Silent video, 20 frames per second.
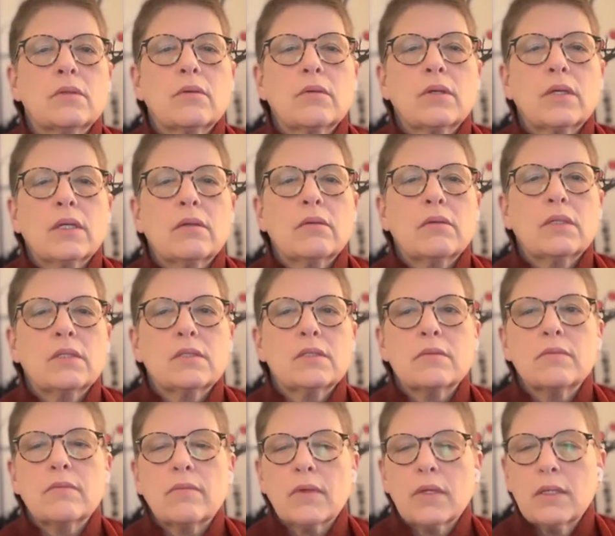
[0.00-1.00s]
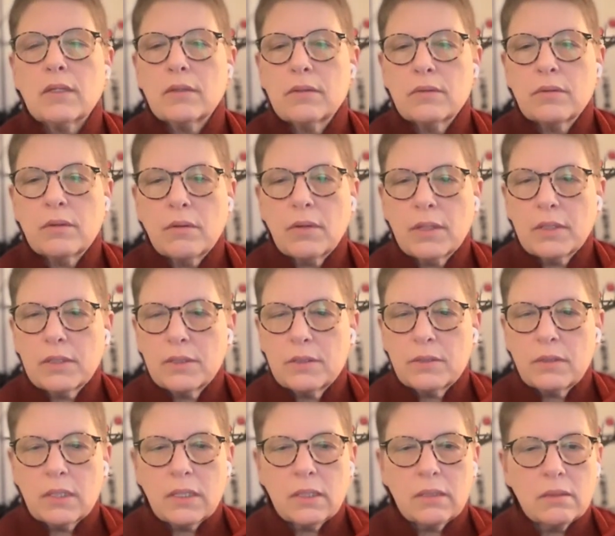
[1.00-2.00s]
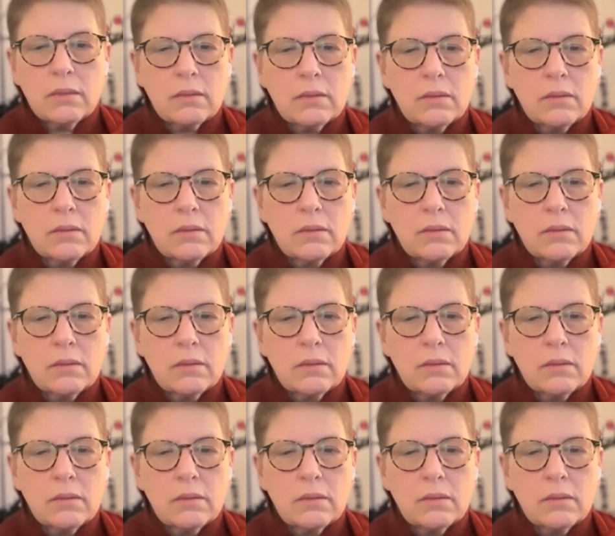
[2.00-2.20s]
don't know how to do that.